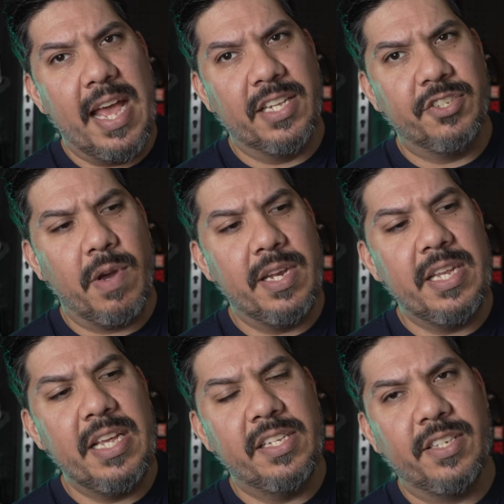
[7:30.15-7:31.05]
and so I
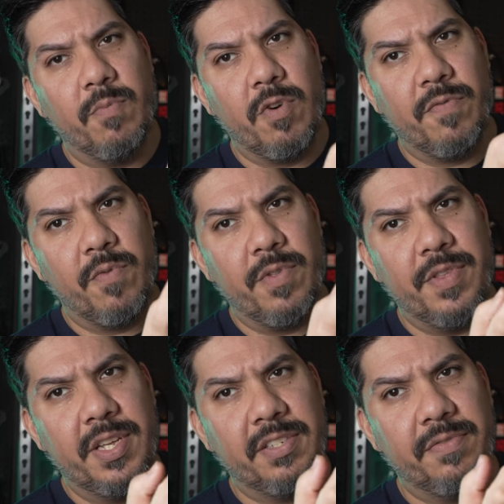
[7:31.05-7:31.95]
need somewhere for
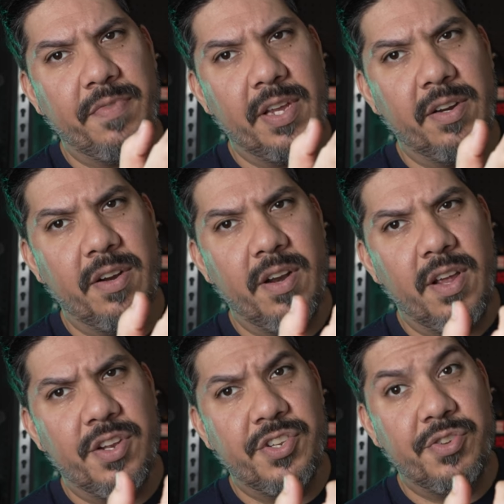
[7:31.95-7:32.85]
this finger
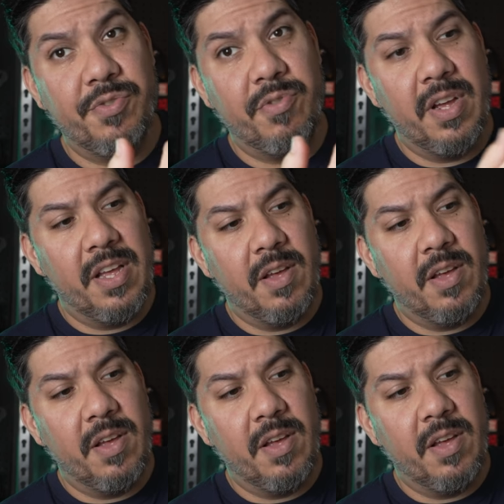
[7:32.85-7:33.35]
to